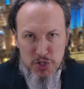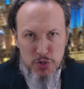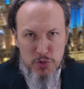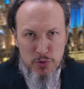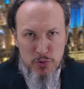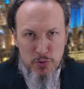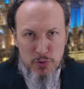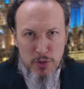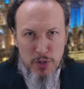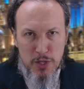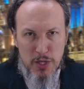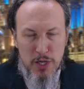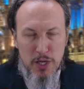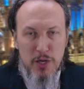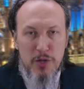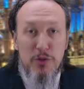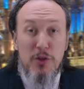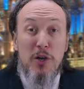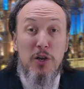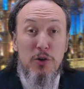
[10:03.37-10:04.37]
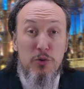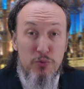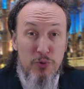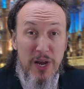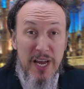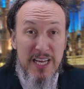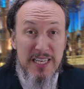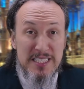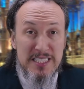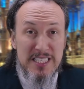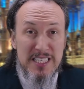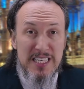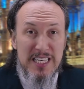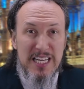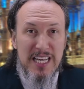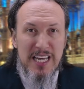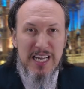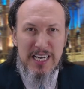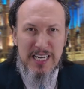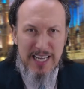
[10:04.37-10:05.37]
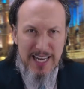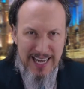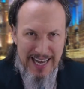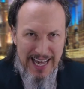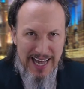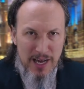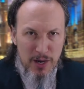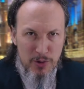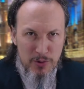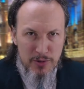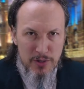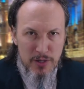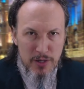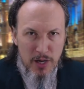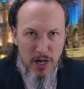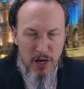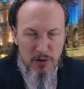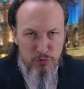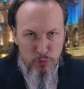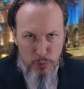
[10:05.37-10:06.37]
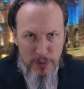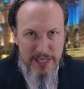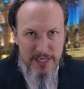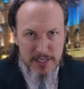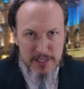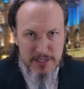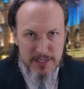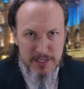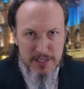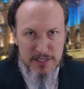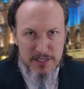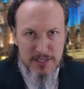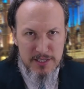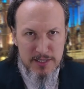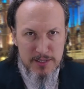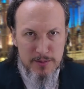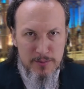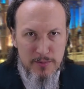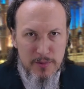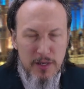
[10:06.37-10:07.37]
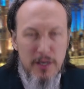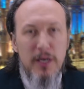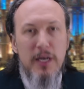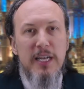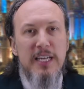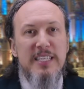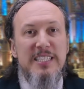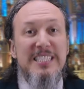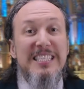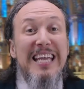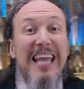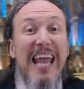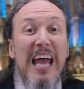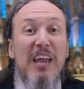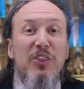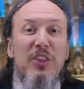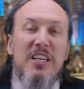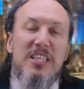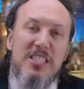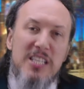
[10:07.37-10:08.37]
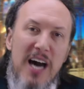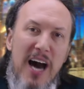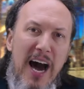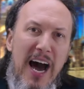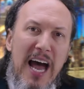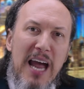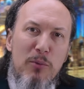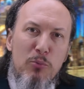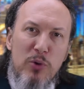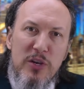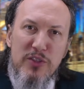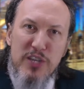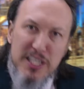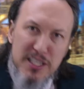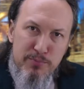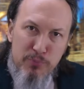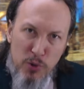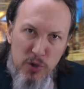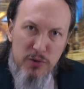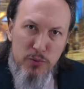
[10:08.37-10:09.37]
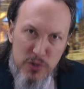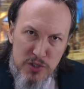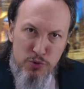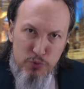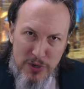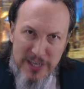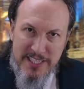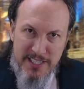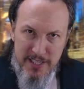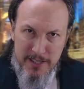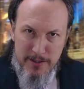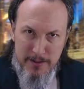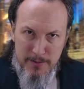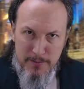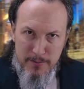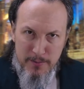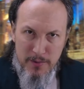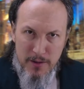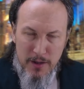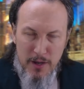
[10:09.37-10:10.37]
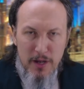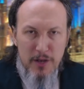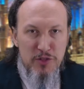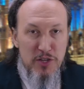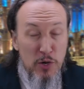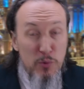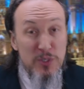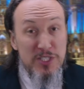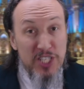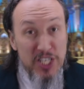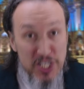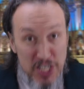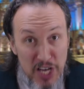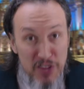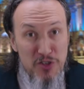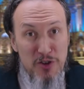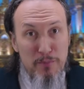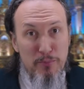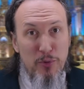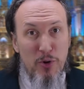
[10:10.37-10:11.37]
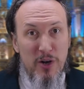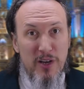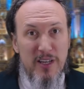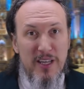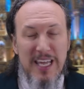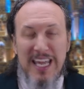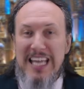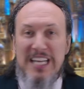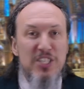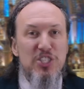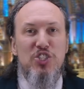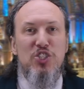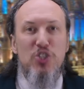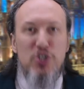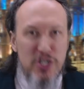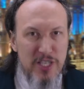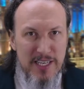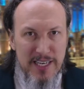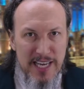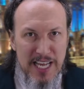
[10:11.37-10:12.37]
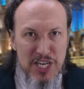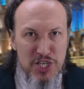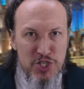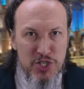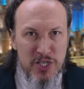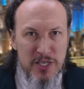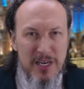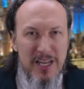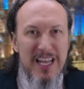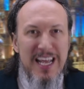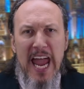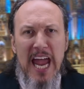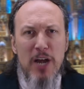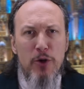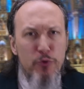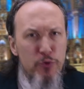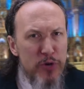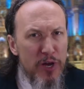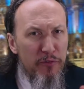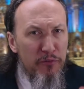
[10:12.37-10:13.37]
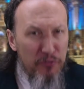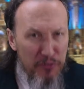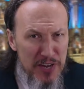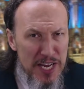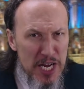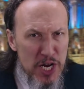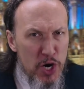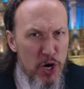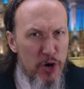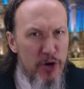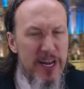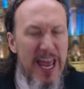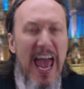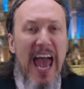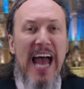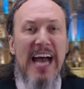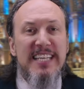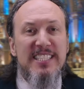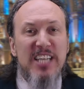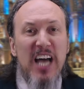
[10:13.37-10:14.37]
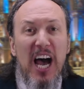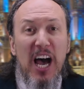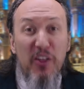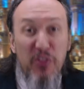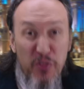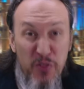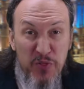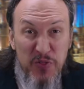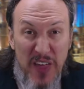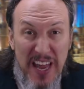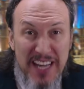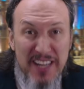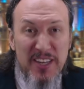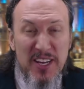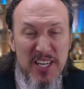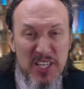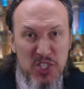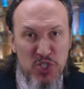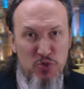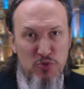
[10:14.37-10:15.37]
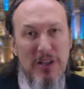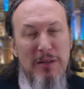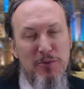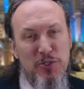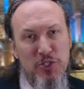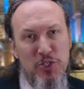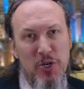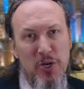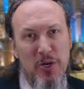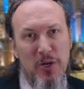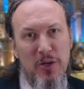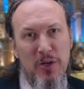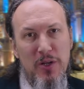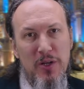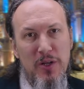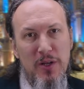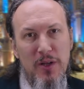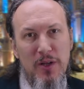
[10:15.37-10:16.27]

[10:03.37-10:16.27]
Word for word: to the great cloud of witnesses. You see, at the time when this book was written, there was another book in circulation and revered as authentic scripture